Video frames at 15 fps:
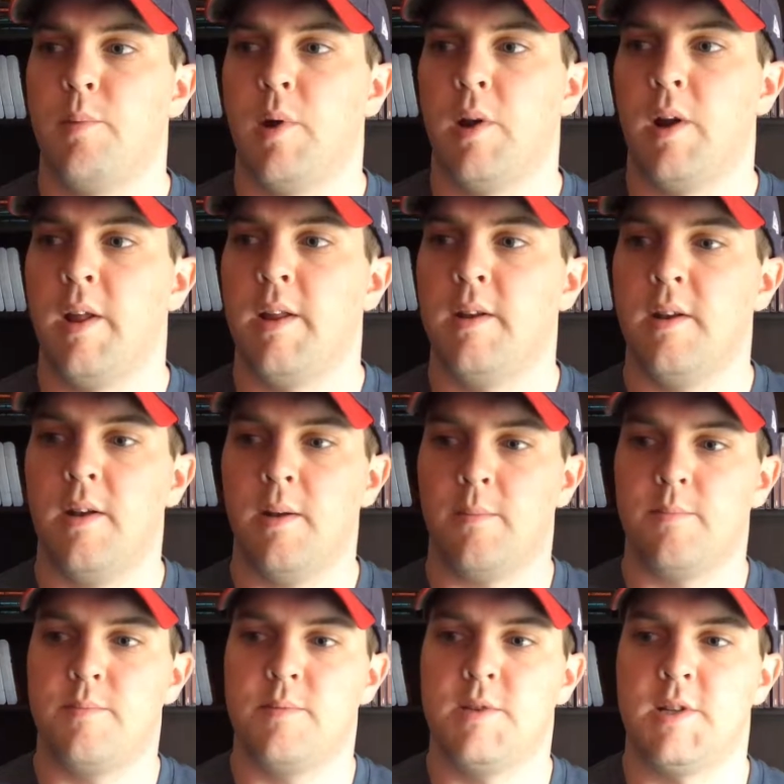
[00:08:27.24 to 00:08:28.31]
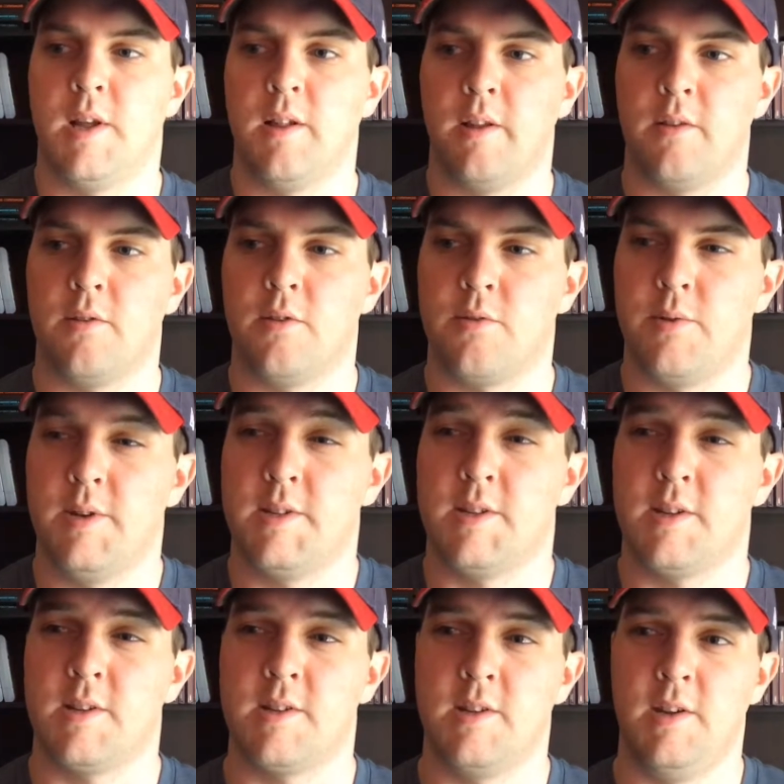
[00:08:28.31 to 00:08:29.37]
But I ended up selling the
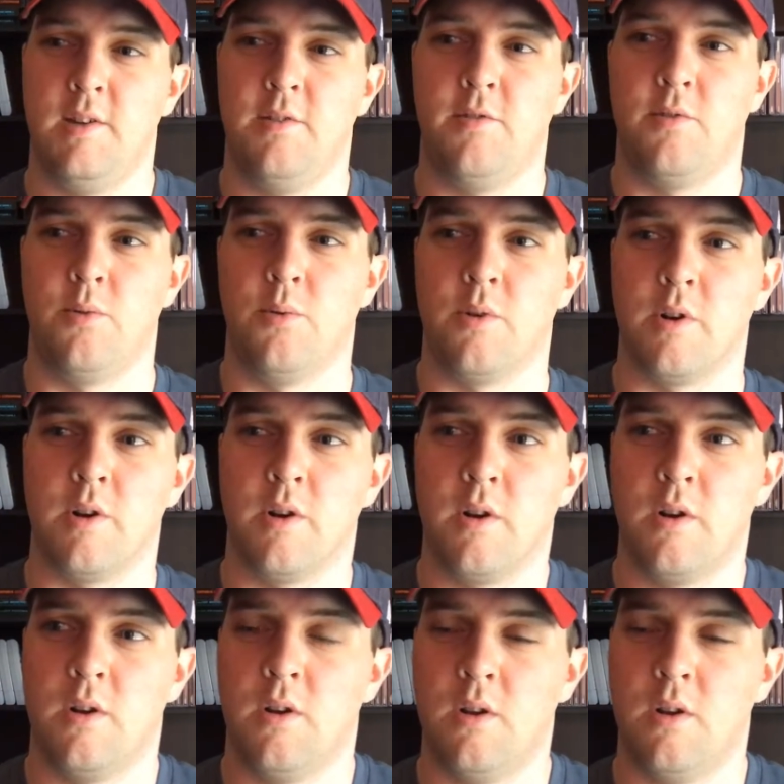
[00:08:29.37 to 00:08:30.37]
360 for,